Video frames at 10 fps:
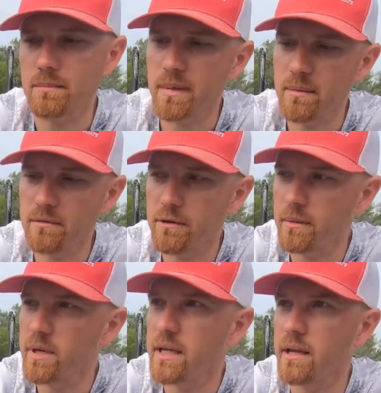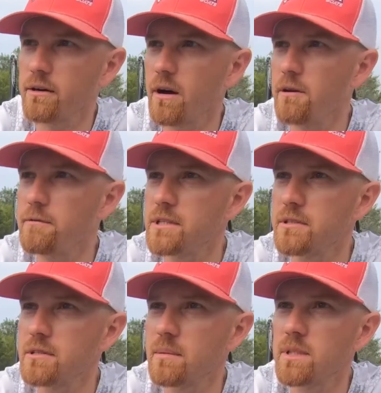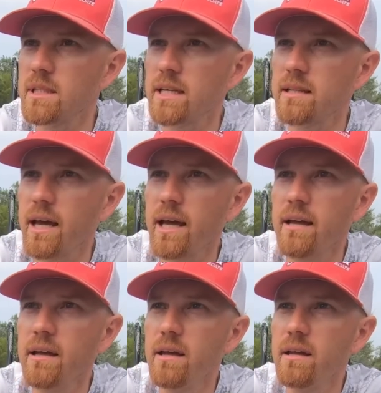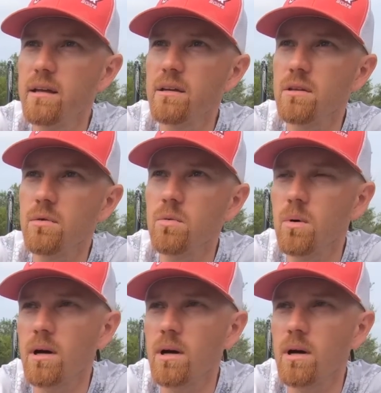Maybe if you're imitating crawfish or something like that, you